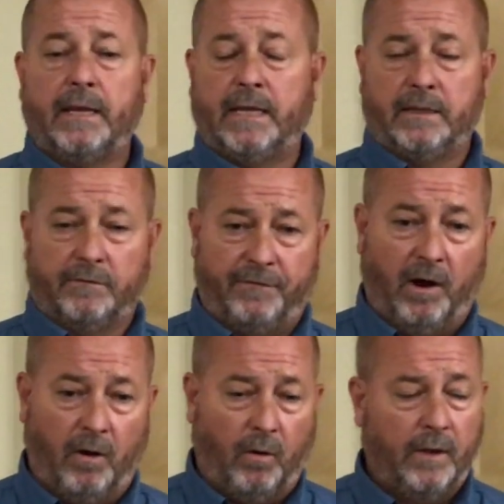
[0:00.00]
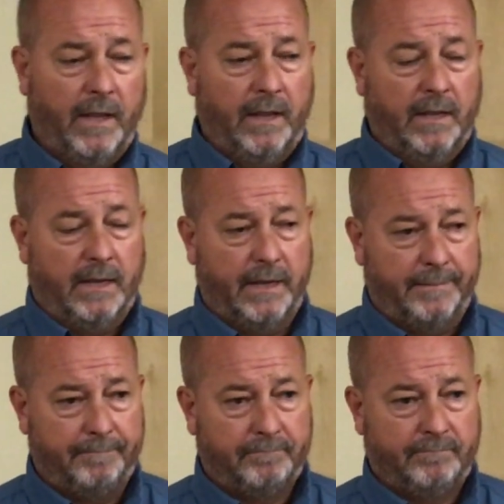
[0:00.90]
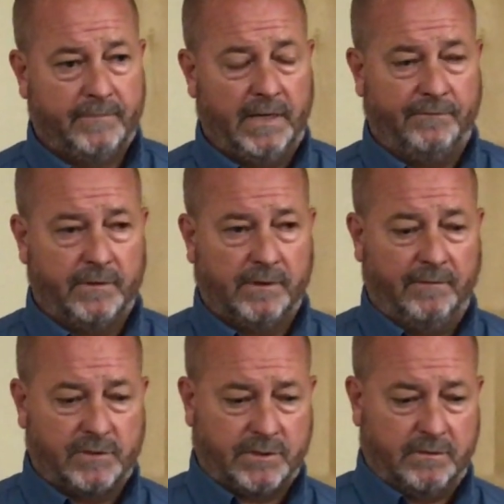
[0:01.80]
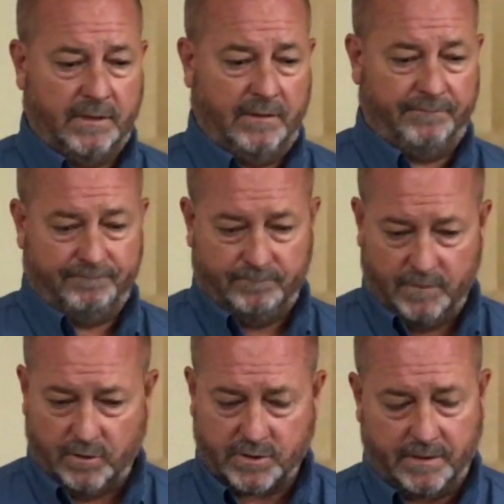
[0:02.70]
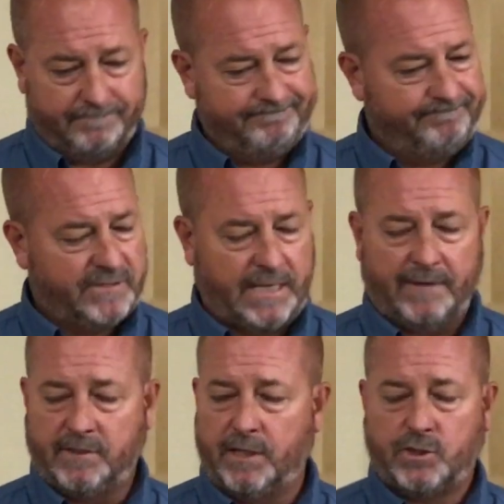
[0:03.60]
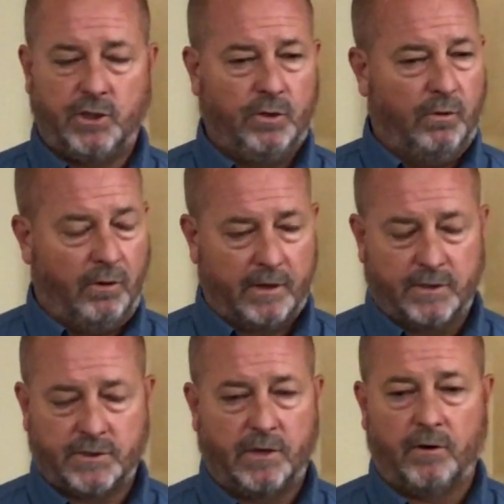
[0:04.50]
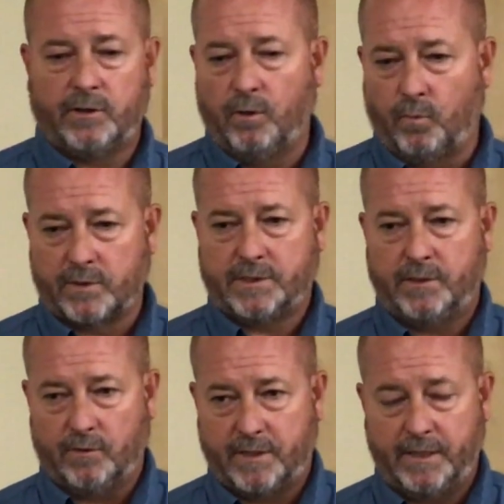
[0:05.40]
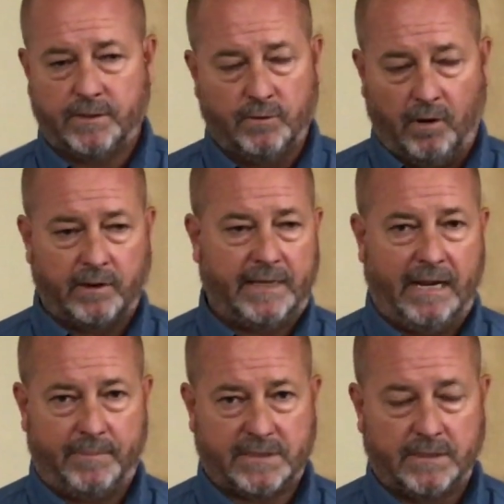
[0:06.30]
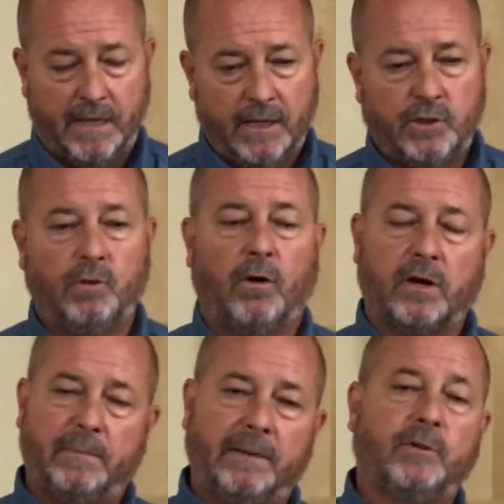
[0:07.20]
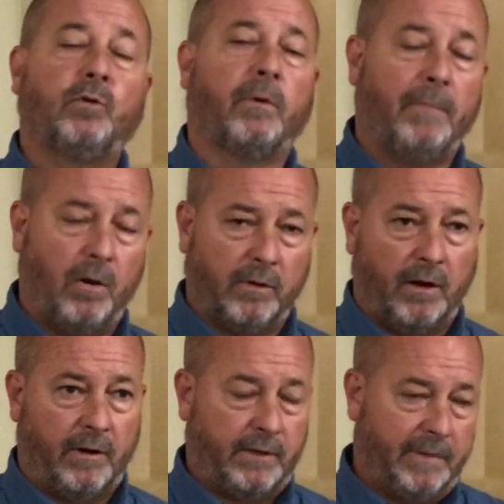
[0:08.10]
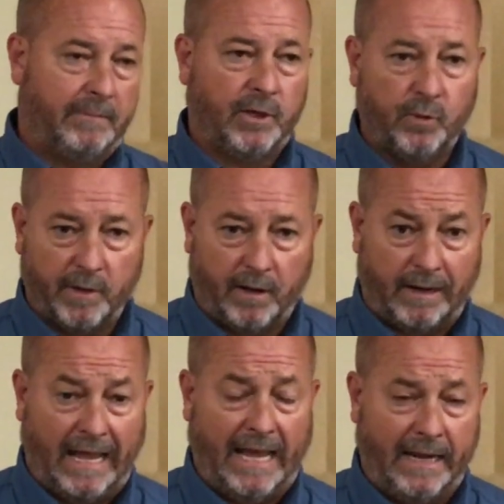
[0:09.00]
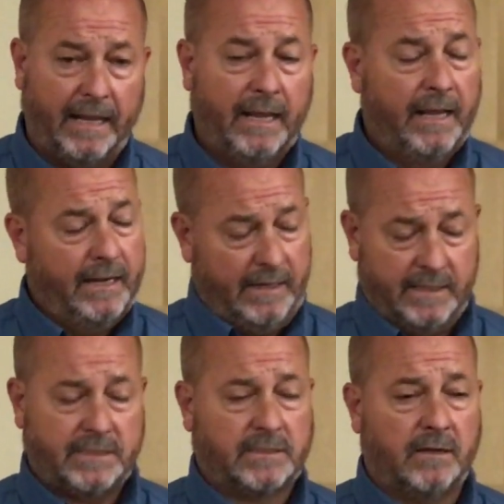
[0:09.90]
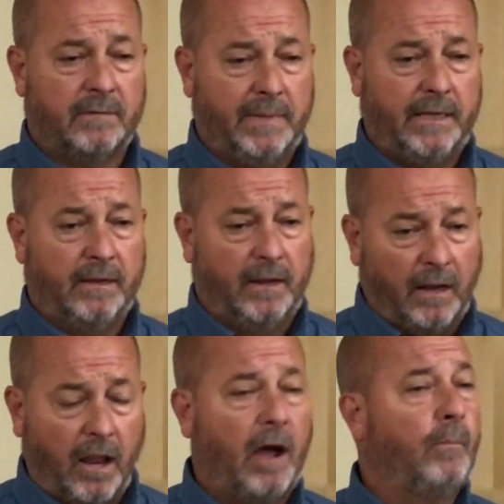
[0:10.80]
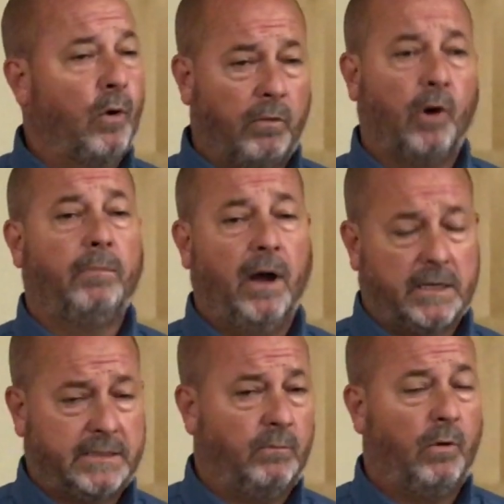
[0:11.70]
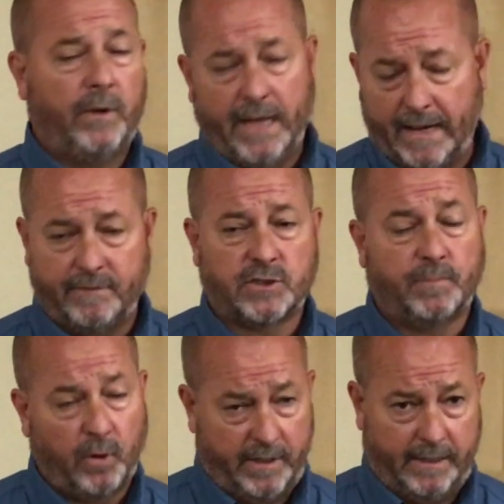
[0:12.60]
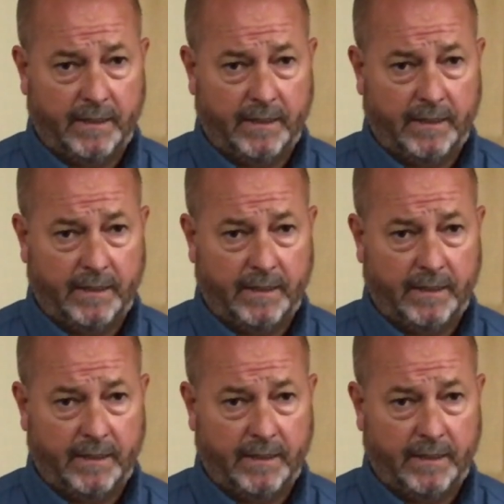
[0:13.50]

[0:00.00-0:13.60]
In the fall, if there's a safety issue or a concern you don't want to send your kid to on campus, you are going to be able to do remote learning, be able to do it online. Now, this is going to be a lot more robust than what we had in the spring.